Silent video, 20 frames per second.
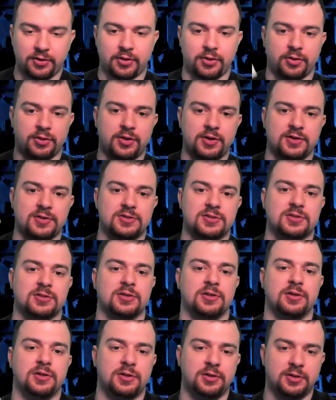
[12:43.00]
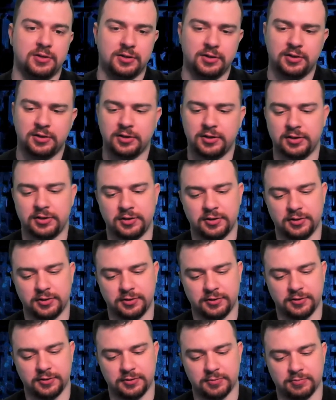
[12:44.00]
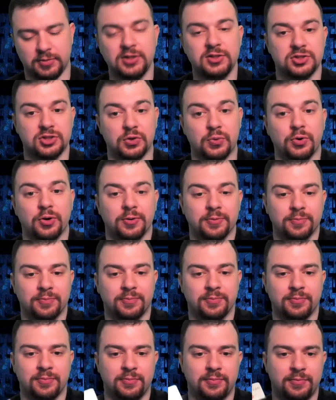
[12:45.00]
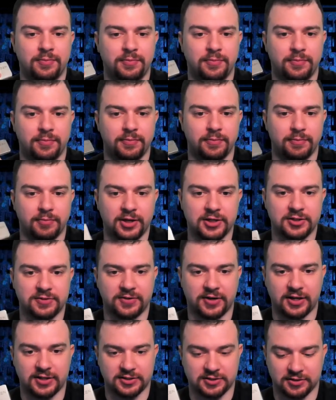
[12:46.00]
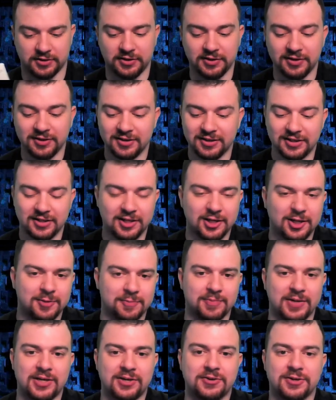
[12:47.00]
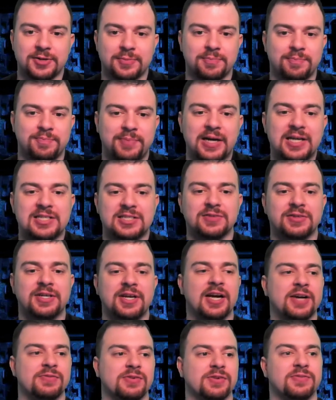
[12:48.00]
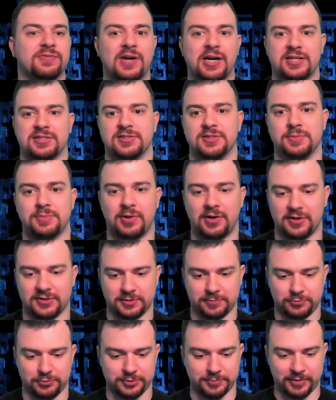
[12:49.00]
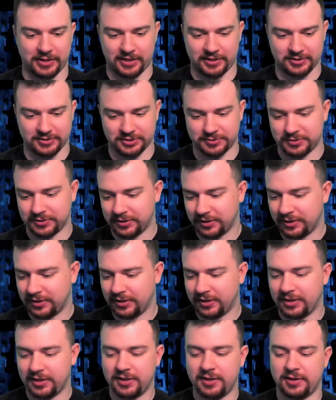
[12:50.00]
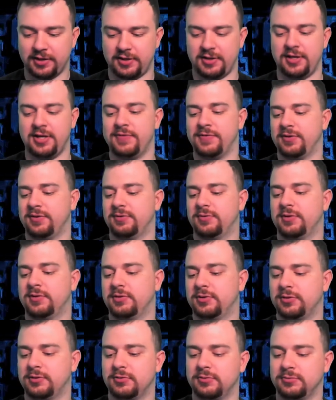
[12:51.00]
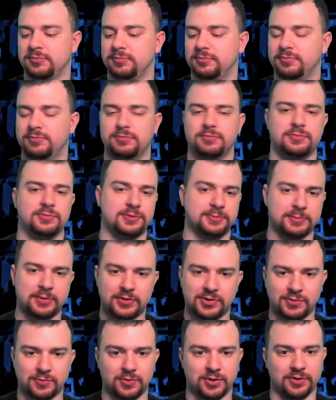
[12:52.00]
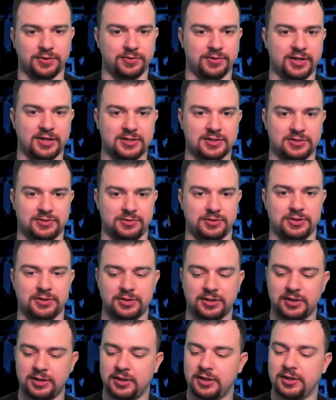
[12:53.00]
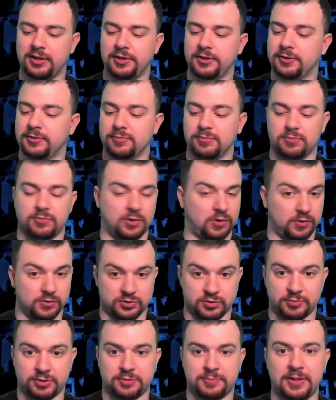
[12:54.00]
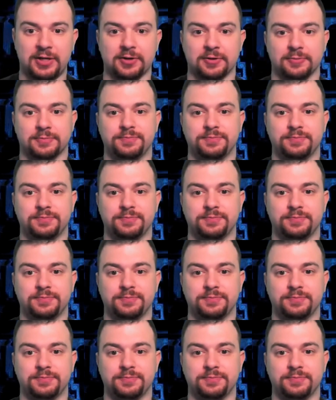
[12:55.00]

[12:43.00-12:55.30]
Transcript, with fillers: This is much newer, much faster, better in basically every facet possibly imagine, and even the little smaller one next to it. Not so much better.